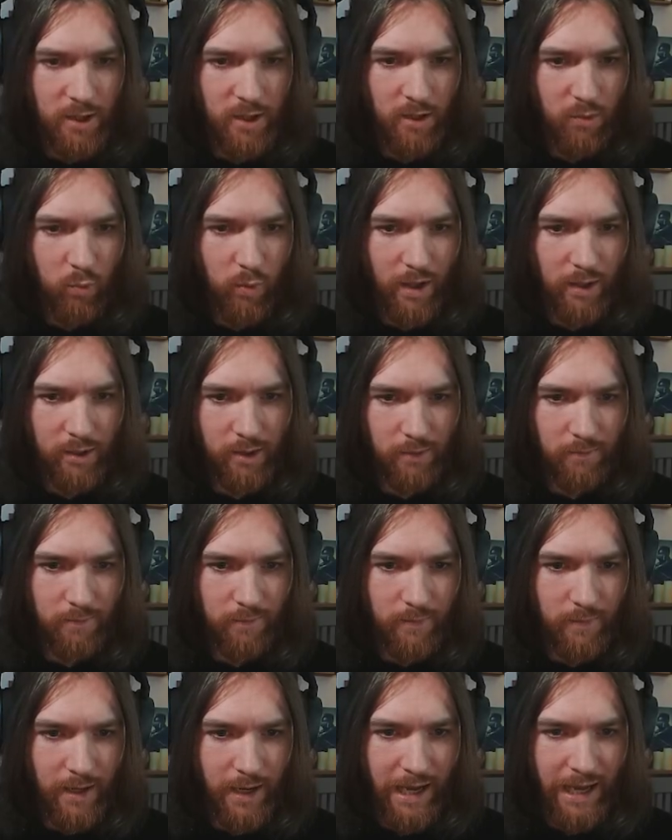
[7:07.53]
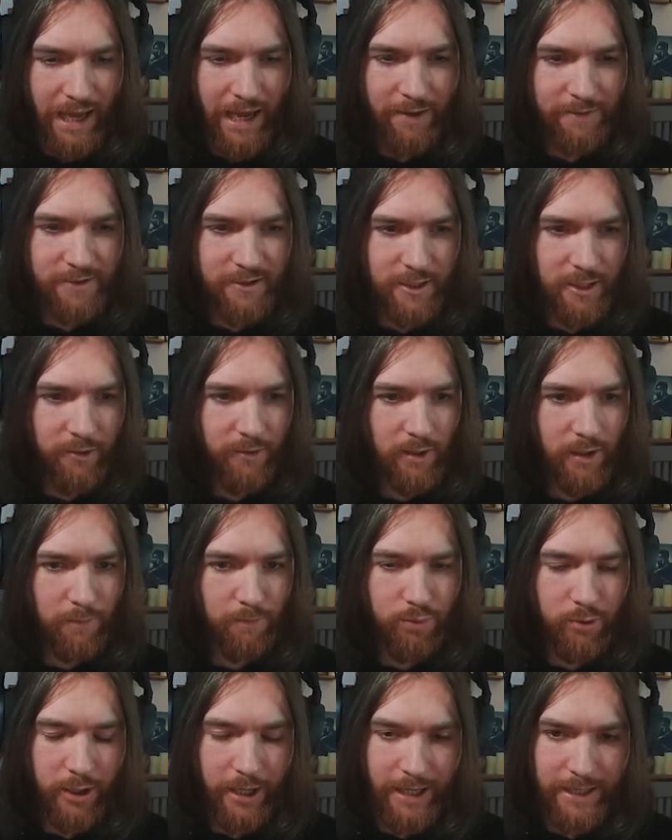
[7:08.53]
Sir, welcome. I have cereal
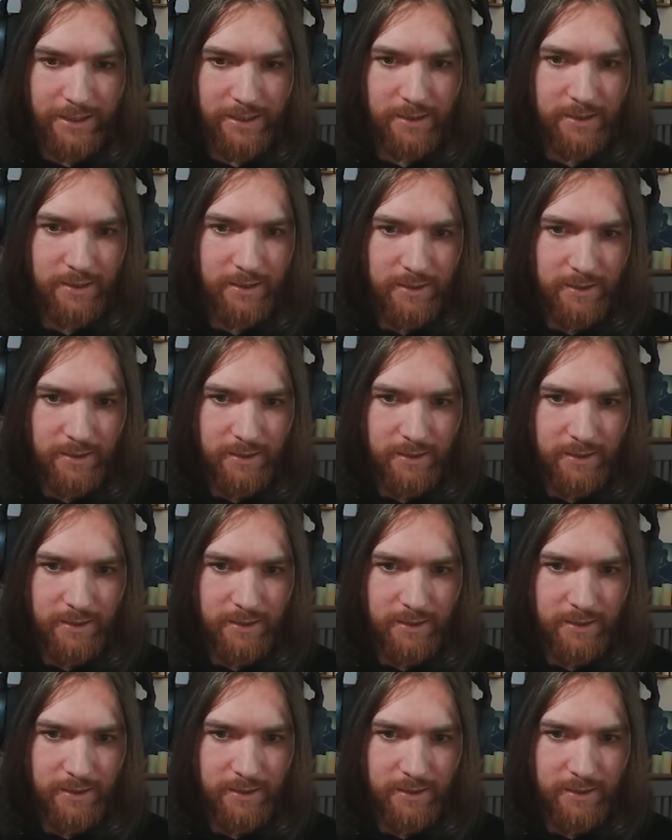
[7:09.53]
and bread.